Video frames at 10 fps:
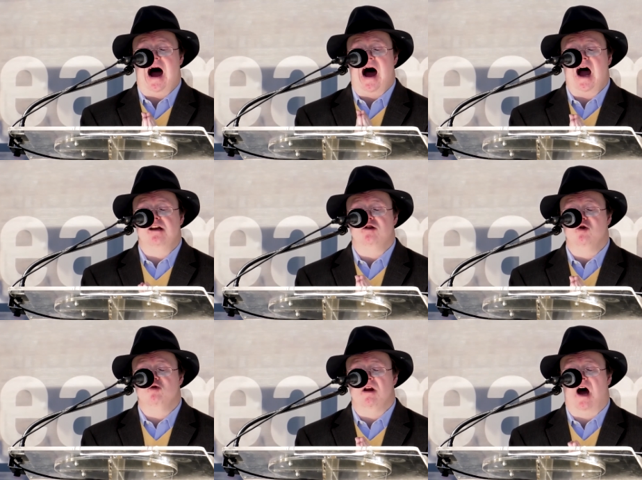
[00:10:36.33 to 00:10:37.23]
I
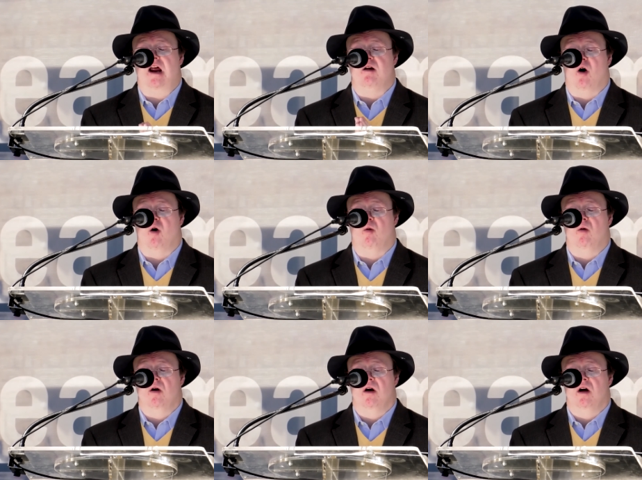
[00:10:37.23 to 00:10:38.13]
do not know
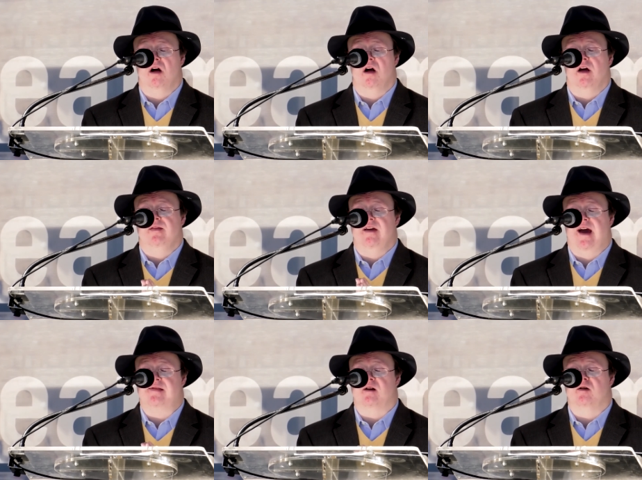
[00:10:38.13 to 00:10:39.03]
the
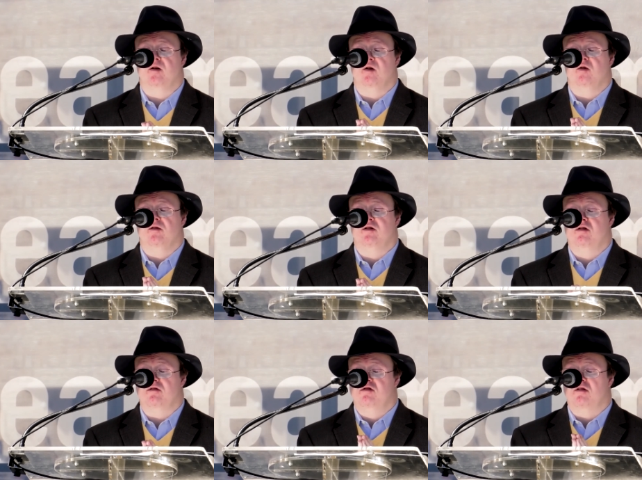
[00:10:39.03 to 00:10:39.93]
answer to,
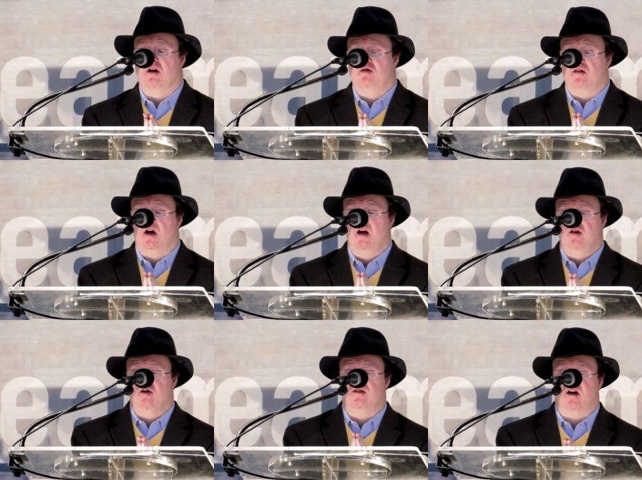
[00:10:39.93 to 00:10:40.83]
to, to, to, to, the,
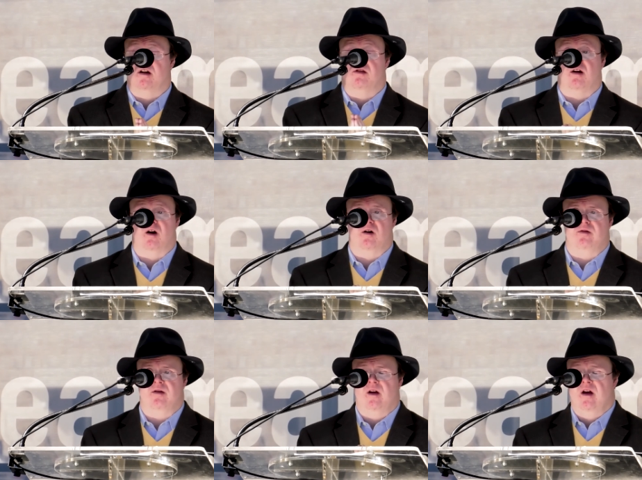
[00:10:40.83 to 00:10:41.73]
to the
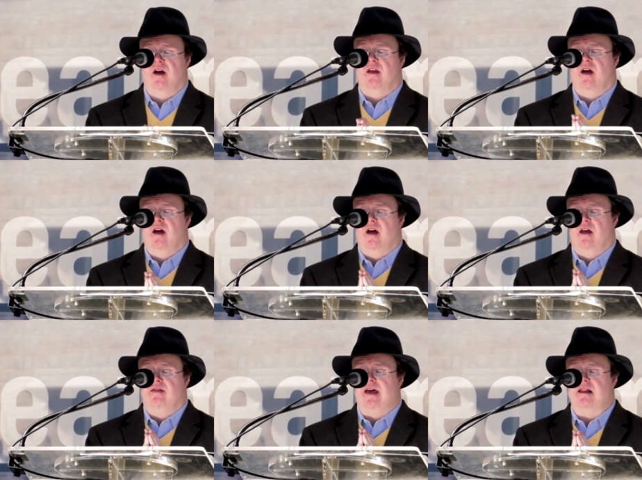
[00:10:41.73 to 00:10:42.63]
concerns
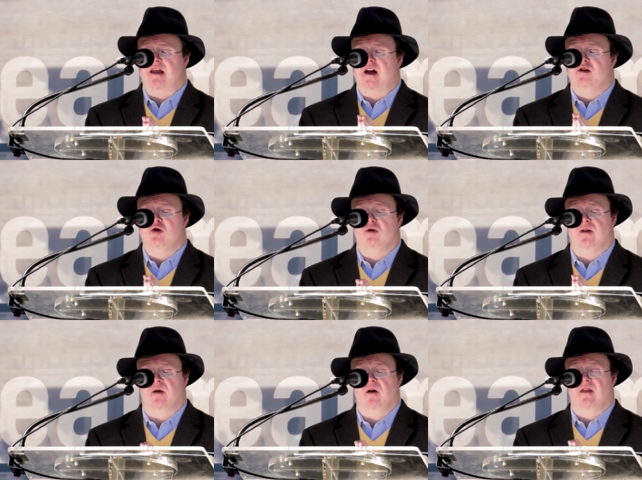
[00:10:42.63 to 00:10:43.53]
that led to
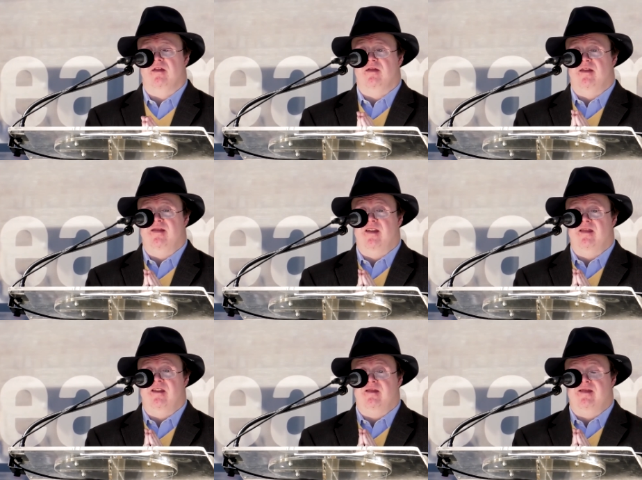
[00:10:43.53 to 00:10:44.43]
the, the,
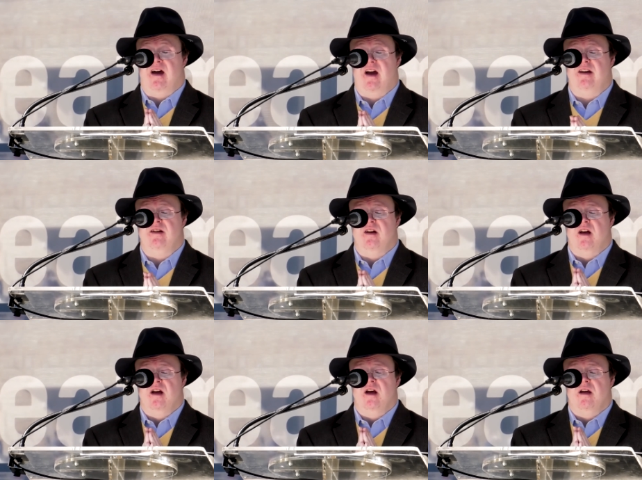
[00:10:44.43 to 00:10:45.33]
the, the
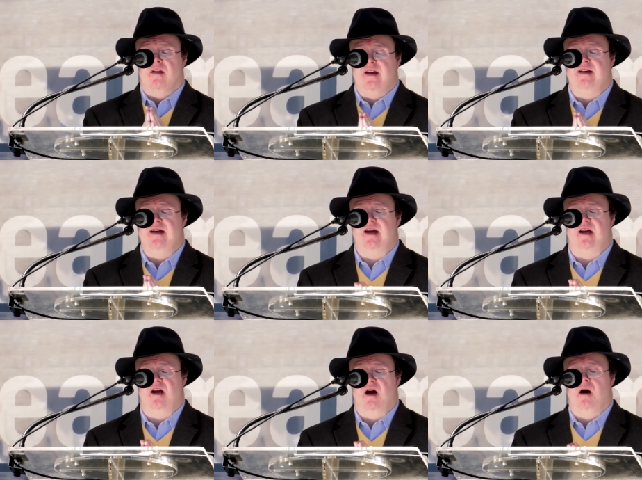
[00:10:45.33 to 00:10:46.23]

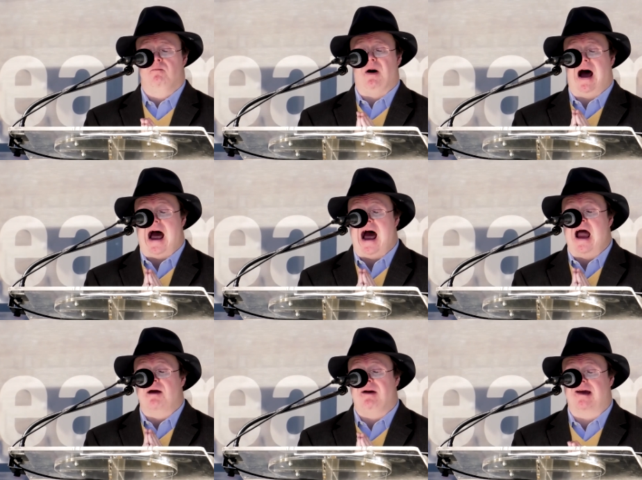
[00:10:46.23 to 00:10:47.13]
NCD, but I
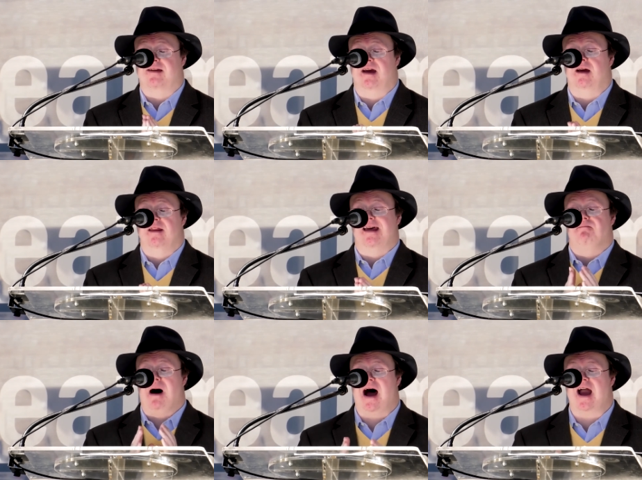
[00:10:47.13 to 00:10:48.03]
am asking that
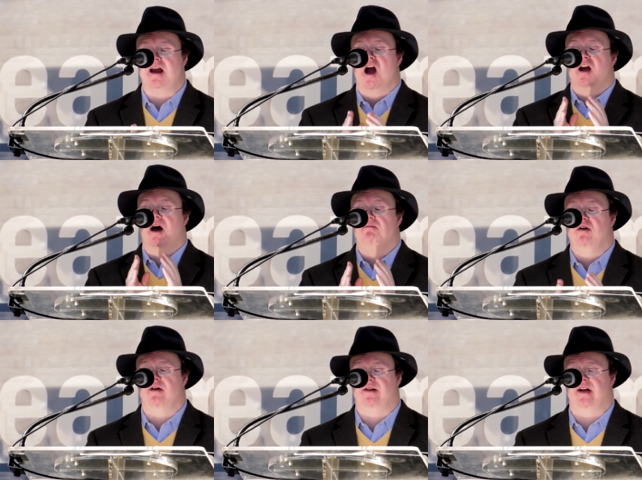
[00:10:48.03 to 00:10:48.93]
my
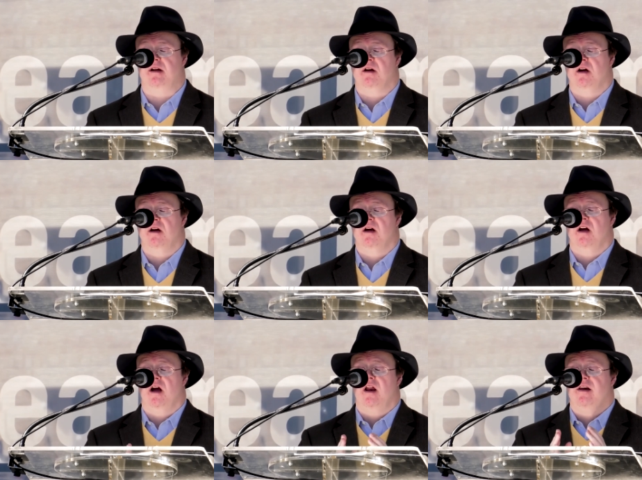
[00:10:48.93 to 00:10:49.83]
community
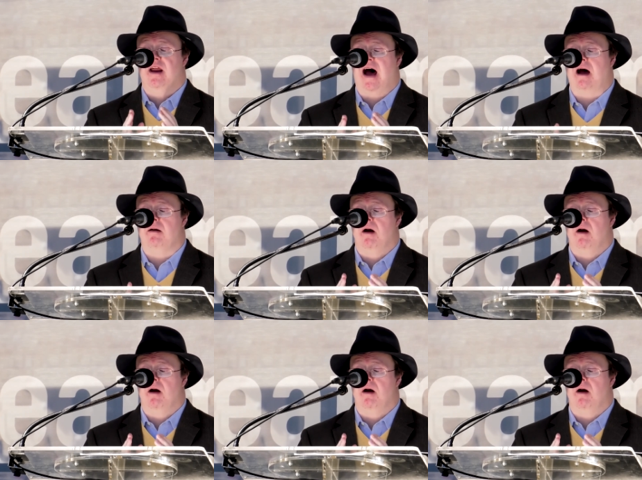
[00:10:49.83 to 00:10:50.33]
not